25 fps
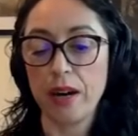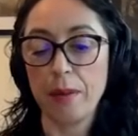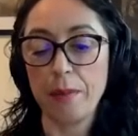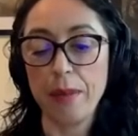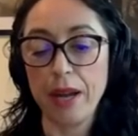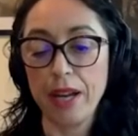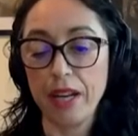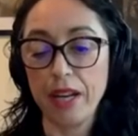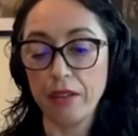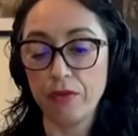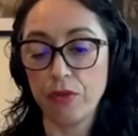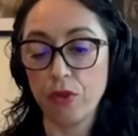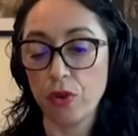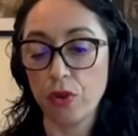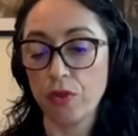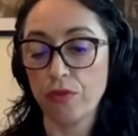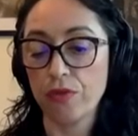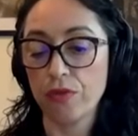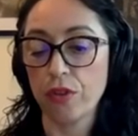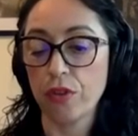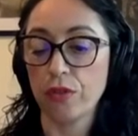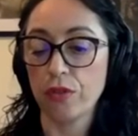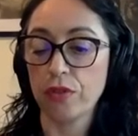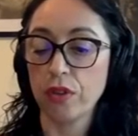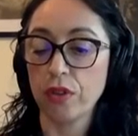are metaphor
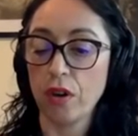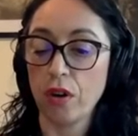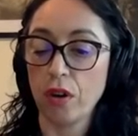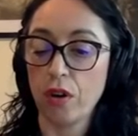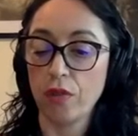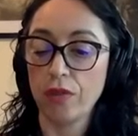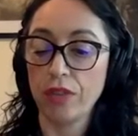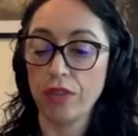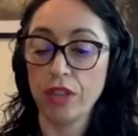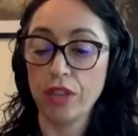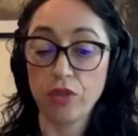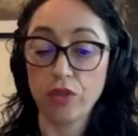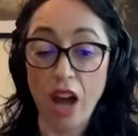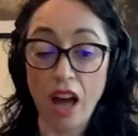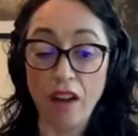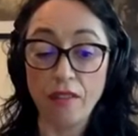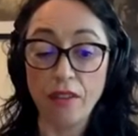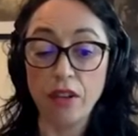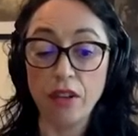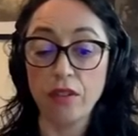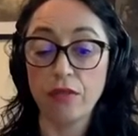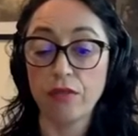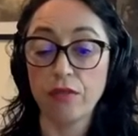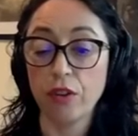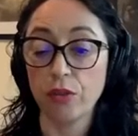for, of the
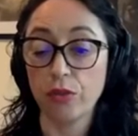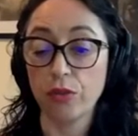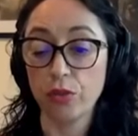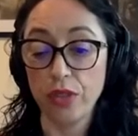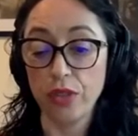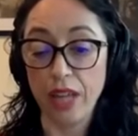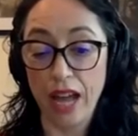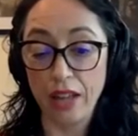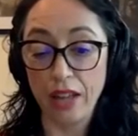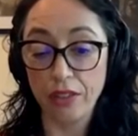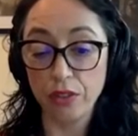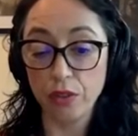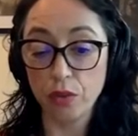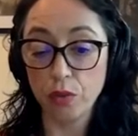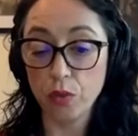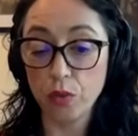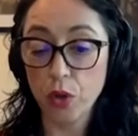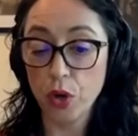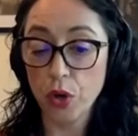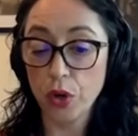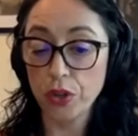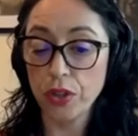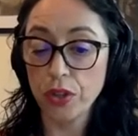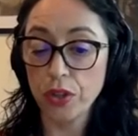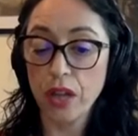travel for, to the
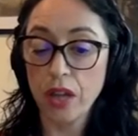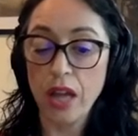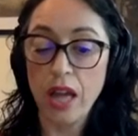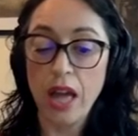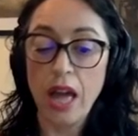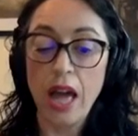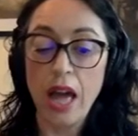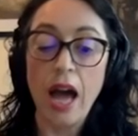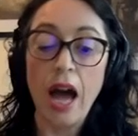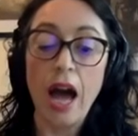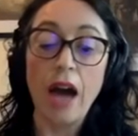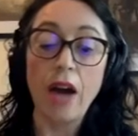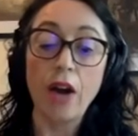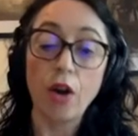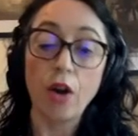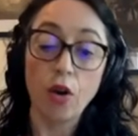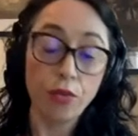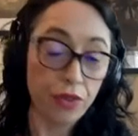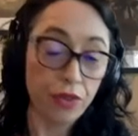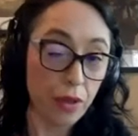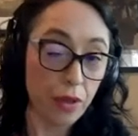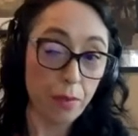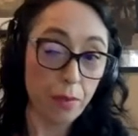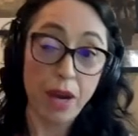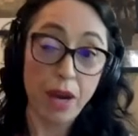underworld, are
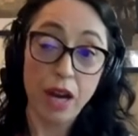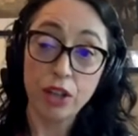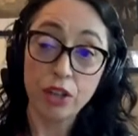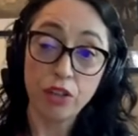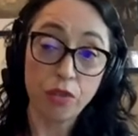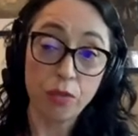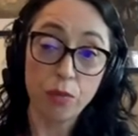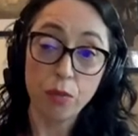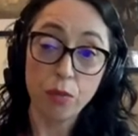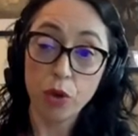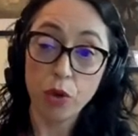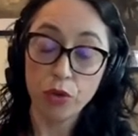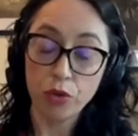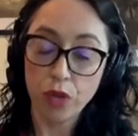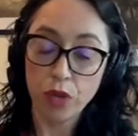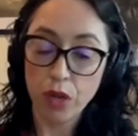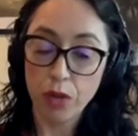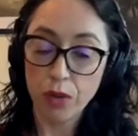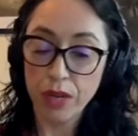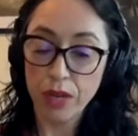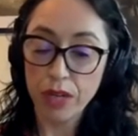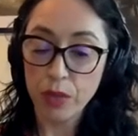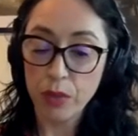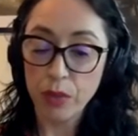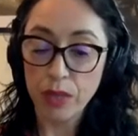often part of
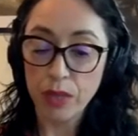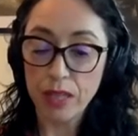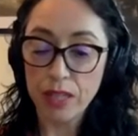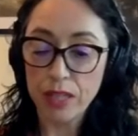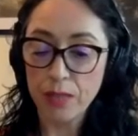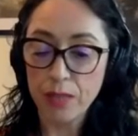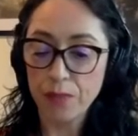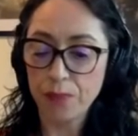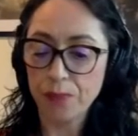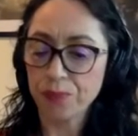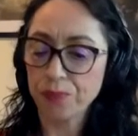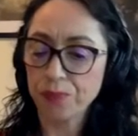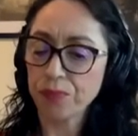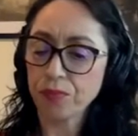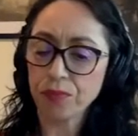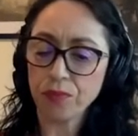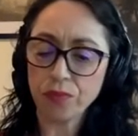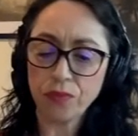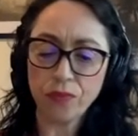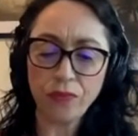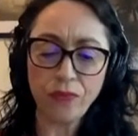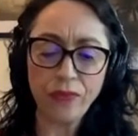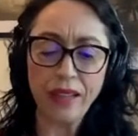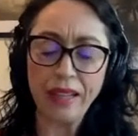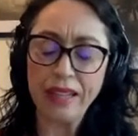mortuary rituals.
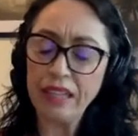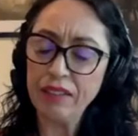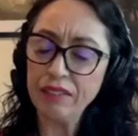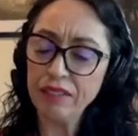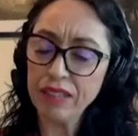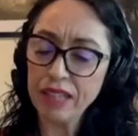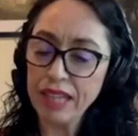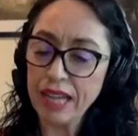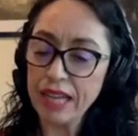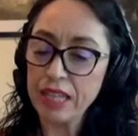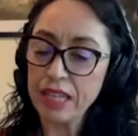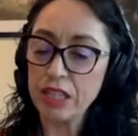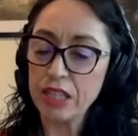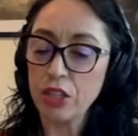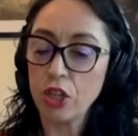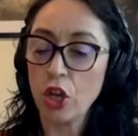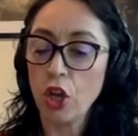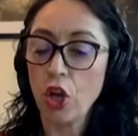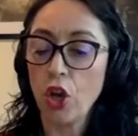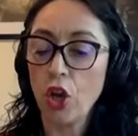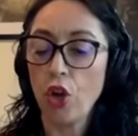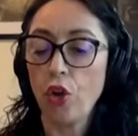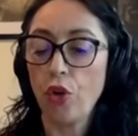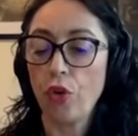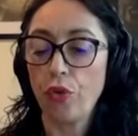Nevertheless,
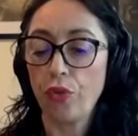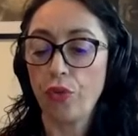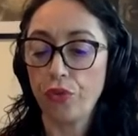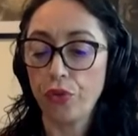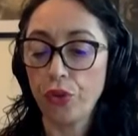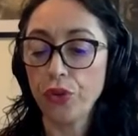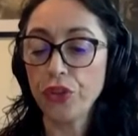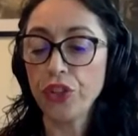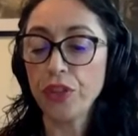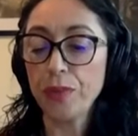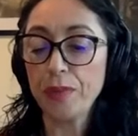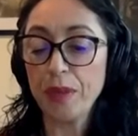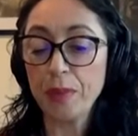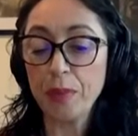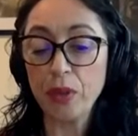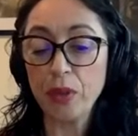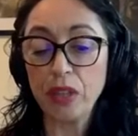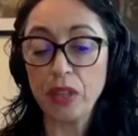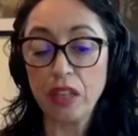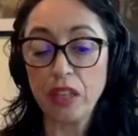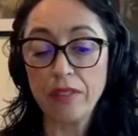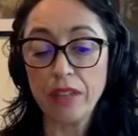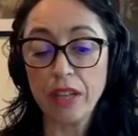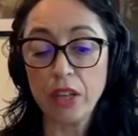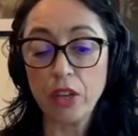for the
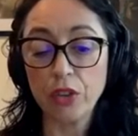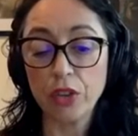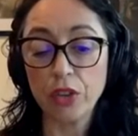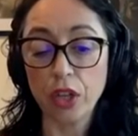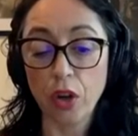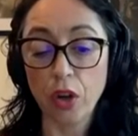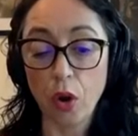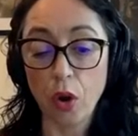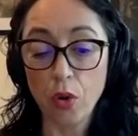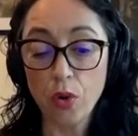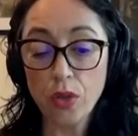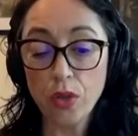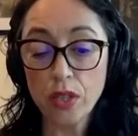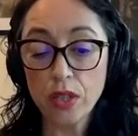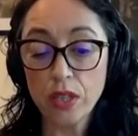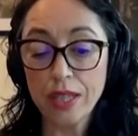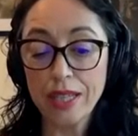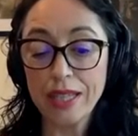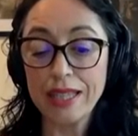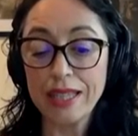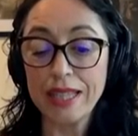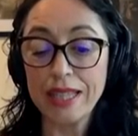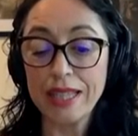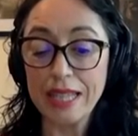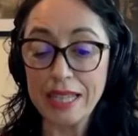people living on the coast,
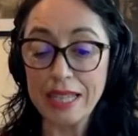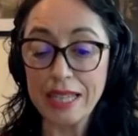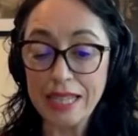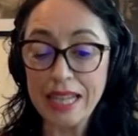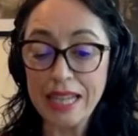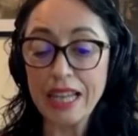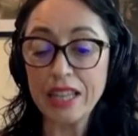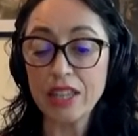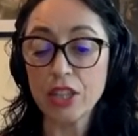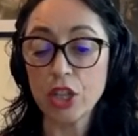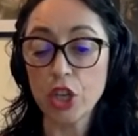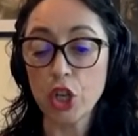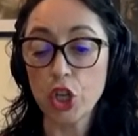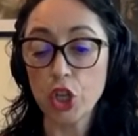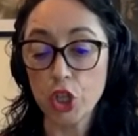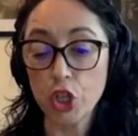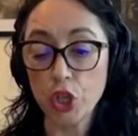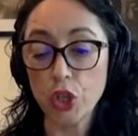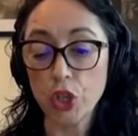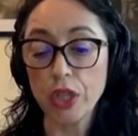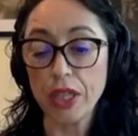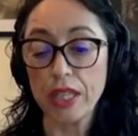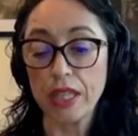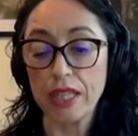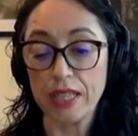the sea and the
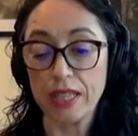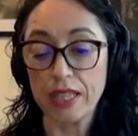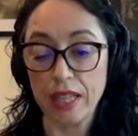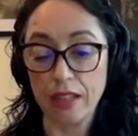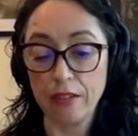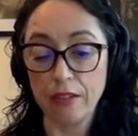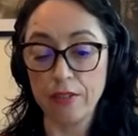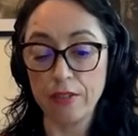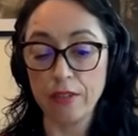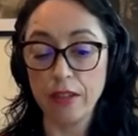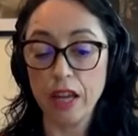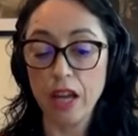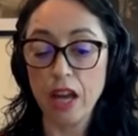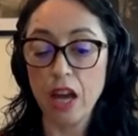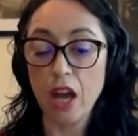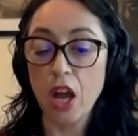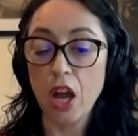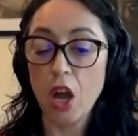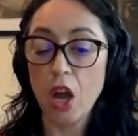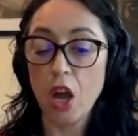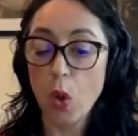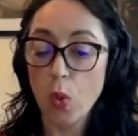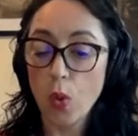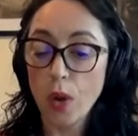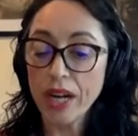shore itself
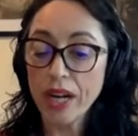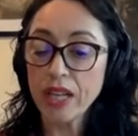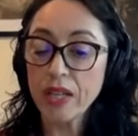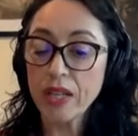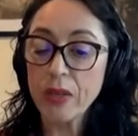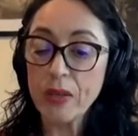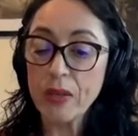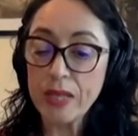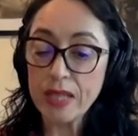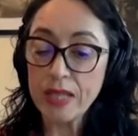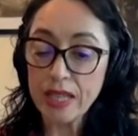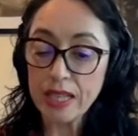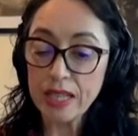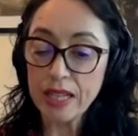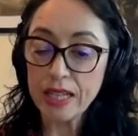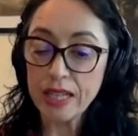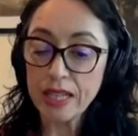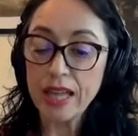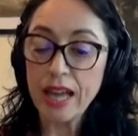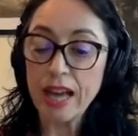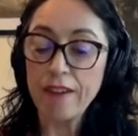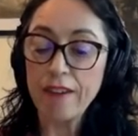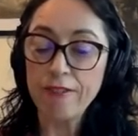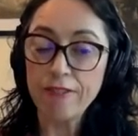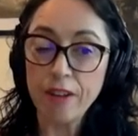were
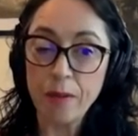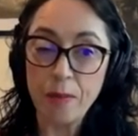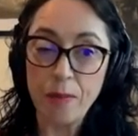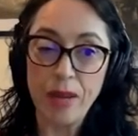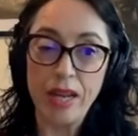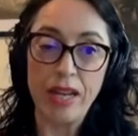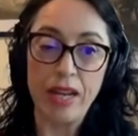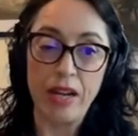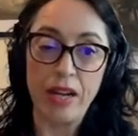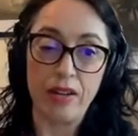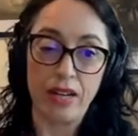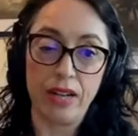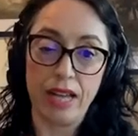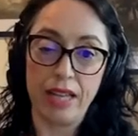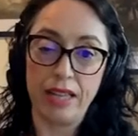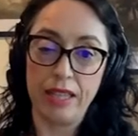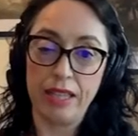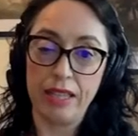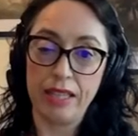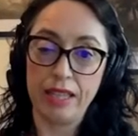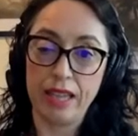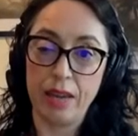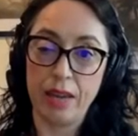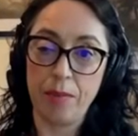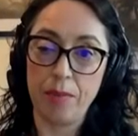considered a familiar
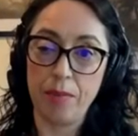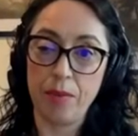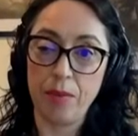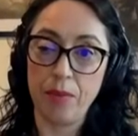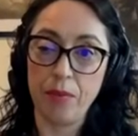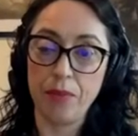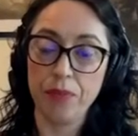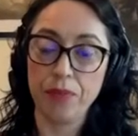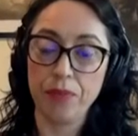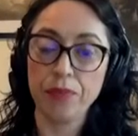landscape.